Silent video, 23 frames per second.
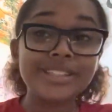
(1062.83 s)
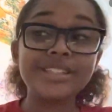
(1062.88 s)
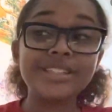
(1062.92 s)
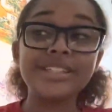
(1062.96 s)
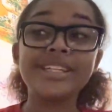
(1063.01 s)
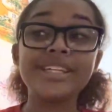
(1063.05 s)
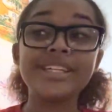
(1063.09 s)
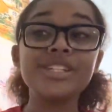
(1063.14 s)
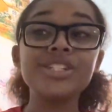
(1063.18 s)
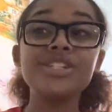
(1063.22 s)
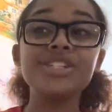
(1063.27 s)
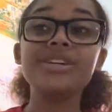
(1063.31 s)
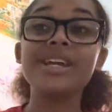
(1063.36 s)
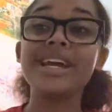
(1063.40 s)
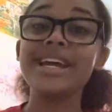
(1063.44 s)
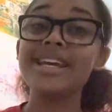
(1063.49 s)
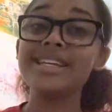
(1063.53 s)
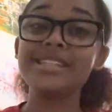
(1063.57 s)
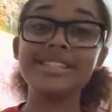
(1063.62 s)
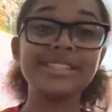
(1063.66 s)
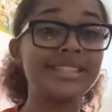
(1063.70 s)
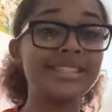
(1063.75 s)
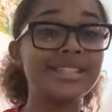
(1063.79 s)
Get your
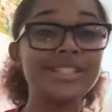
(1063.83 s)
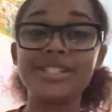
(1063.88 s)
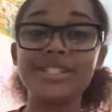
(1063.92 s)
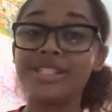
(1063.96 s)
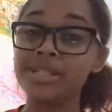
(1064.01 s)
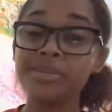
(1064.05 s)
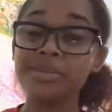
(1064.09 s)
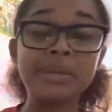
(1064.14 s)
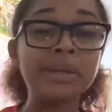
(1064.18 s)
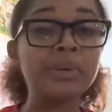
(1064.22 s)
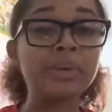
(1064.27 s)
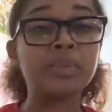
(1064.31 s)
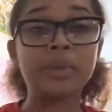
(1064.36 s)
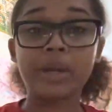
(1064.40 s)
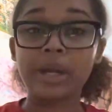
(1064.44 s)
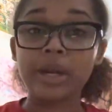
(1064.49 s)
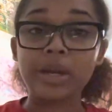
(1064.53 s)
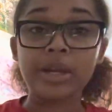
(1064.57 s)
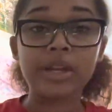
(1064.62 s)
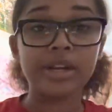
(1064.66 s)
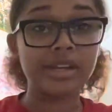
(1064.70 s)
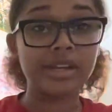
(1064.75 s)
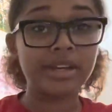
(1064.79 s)
ass in the gym and
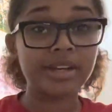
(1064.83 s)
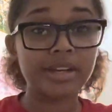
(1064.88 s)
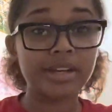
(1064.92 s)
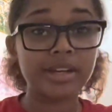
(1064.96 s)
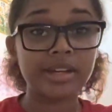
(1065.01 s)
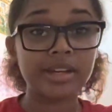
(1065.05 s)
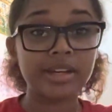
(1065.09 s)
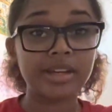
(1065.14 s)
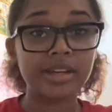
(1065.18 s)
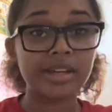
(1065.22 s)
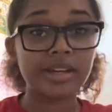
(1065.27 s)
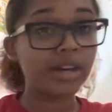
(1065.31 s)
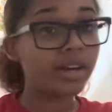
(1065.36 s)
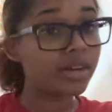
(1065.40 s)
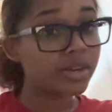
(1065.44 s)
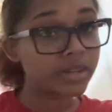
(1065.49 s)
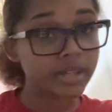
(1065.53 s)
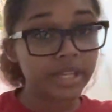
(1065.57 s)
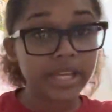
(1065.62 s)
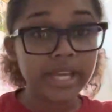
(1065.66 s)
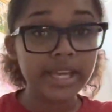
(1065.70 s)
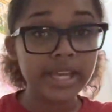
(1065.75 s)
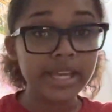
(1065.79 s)
work,
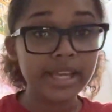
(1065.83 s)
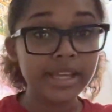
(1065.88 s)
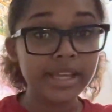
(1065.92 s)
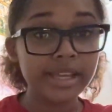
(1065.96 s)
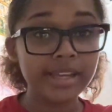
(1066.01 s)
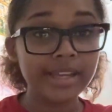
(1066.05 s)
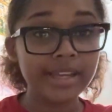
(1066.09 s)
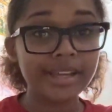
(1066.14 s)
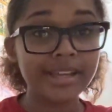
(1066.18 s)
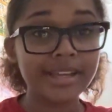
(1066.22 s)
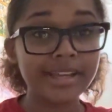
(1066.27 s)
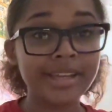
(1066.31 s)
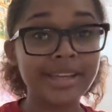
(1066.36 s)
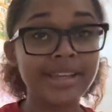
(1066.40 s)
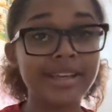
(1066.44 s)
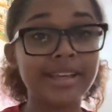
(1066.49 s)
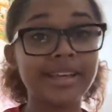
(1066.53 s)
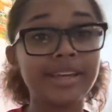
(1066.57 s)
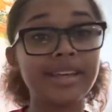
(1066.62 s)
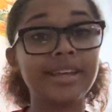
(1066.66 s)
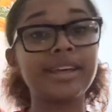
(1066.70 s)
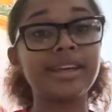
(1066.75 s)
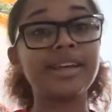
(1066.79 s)
okay?
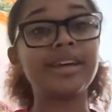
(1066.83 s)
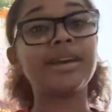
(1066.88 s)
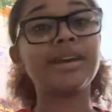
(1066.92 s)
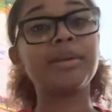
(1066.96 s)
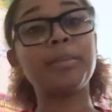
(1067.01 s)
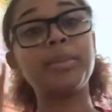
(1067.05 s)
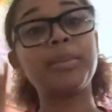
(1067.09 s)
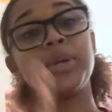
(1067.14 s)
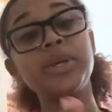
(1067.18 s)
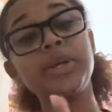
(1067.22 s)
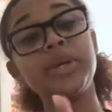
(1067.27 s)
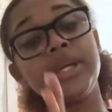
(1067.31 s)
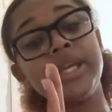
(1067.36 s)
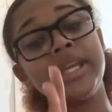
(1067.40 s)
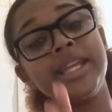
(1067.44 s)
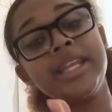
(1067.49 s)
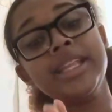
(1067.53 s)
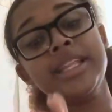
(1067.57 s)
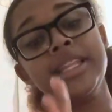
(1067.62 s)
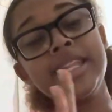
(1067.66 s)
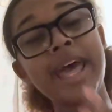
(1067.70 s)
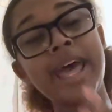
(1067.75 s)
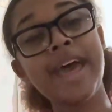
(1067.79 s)
Put
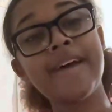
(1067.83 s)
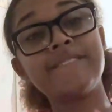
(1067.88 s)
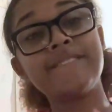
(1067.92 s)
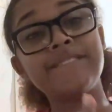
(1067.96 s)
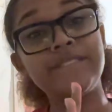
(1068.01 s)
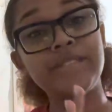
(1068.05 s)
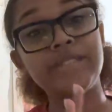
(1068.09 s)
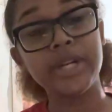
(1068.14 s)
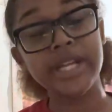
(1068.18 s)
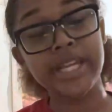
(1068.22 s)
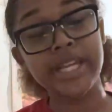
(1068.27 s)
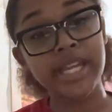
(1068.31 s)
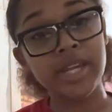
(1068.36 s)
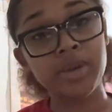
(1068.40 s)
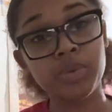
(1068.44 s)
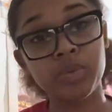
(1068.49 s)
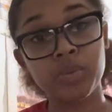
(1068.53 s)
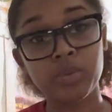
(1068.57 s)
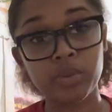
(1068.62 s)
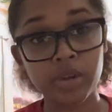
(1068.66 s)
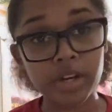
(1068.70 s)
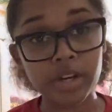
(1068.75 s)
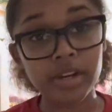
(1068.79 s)
in that
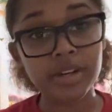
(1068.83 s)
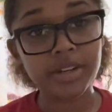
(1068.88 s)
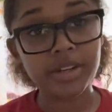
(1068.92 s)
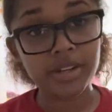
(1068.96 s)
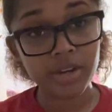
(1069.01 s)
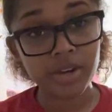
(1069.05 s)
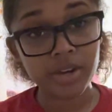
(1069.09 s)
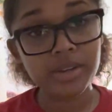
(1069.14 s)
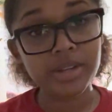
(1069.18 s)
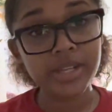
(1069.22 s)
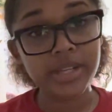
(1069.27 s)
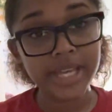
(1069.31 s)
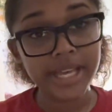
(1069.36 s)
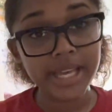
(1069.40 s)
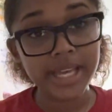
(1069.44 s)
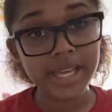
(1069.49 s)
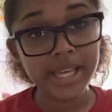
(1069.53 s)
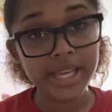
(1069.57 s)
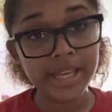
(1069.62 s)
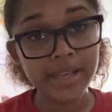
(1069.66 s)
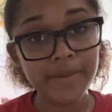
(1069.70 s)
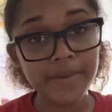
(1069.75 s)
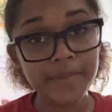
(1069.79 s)
freaking work,
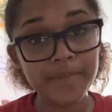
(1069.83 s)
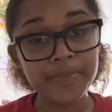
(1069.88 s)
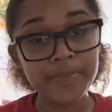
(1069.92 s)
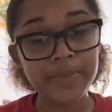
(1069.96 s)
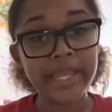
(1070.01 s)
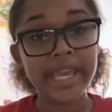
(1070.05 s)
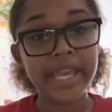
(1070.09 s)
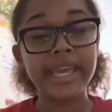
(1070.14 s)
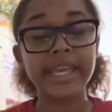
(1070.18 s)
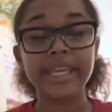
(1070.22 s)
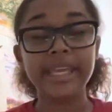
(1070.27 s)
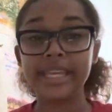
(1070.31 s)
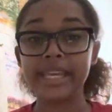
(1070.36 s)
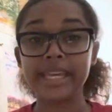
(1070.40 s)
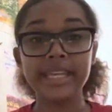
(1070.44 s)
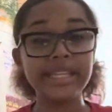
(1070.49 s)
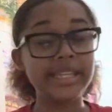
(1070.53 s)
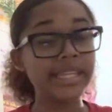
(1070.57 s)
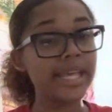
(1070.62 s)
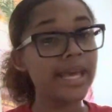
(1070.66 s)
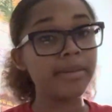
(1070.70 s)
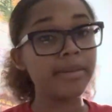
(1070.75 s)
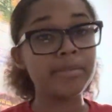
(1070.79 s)
okay?
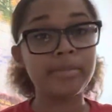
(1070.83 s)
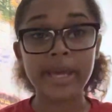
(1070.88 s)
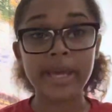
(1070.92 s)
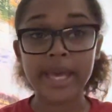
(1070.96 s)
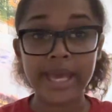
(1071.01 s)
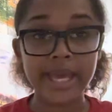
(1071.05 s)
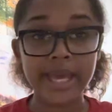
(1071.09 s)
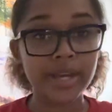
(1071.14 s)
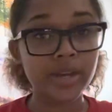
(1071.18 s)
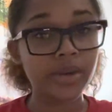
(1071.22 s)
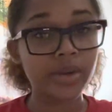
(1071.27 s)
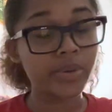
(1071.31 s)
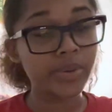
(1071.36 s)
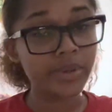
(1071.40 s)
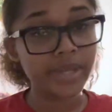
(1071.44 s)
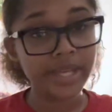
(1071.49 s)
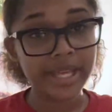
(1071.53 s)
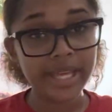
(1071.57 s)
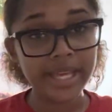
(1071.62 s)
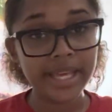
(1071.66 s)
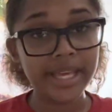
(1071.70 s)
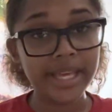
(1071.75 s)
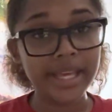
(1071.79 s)
Get that bag,
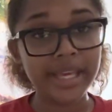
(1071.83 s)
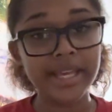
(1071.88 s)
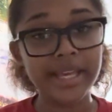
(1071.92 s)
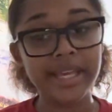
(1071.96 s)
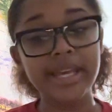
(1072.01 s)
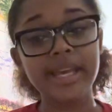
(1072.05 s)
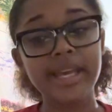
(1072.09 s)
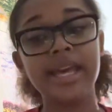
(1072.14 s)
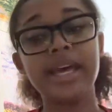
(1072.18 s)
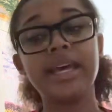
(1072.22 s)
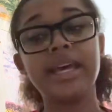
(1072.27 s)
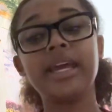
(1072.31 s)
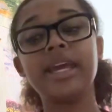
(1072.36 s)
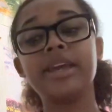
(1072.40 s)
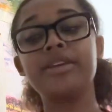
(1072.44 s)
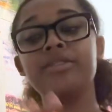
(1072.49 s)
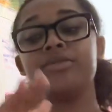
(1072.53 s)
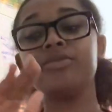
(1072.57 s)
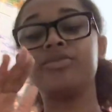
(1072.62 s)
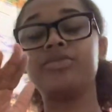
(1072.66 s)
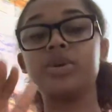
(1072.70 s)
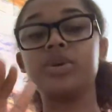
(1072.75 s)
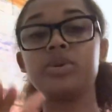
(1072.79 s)
okay?
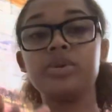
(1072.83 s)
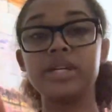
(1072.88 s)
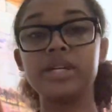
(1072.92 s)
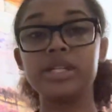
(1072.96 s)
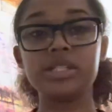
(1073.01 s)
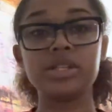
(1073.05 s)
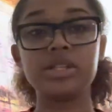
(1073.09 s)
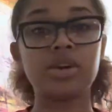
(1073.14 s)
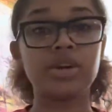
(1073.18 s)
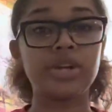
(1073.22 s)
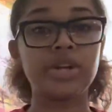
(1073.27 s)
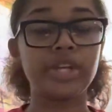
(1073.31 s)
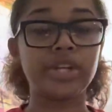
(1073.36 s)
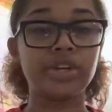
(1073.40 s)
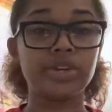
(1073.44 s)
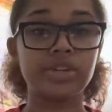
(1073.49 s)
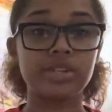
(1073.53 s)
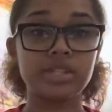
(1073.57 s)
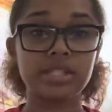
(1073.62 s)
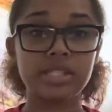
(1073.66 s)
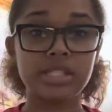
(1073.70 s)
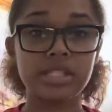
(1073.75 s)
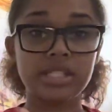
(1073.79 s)
And focus on
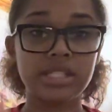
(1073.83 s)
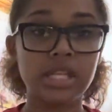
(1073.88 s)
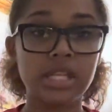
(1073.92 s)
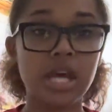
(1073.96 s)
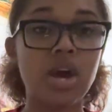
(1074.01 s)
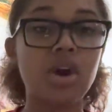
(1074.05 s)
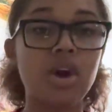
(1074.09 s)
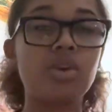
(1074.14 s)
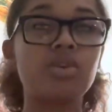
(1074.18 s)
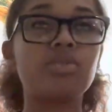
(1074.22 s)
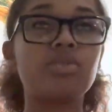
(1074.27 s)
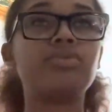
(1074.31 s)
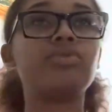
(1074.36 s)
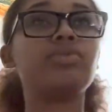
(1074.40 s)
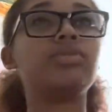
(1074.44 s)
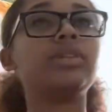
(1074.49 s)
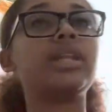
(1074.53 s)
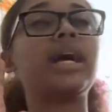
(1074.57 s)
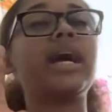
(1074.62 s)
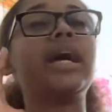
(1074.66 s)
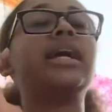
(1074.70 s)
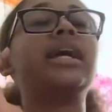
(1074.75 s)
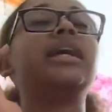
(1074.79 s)
yourself.
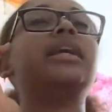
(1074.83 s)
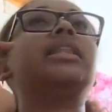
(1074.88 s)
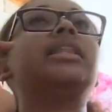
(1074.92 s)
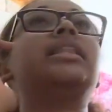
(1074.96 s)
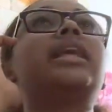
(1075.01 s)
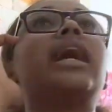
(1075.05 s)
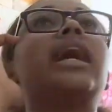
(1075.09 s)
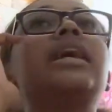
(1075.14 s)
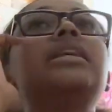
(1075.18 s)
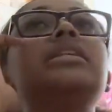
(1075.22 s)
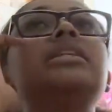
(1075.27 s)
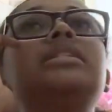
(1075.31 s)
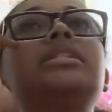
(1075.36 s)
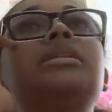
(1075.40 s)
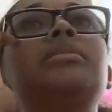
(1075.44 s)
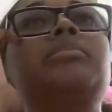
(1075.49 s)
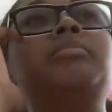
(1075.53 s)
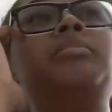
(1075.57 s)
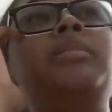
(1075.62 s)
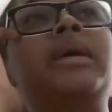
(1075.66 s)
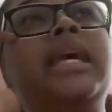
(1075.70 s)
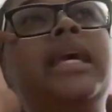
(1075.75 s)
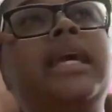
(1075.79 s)
Like, that's the
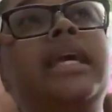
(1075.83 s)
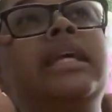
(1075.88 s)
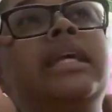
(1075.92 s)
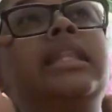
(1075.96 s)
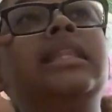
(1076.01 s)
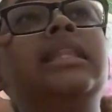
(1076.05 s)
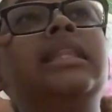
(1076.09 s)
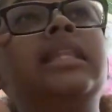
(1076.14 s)
main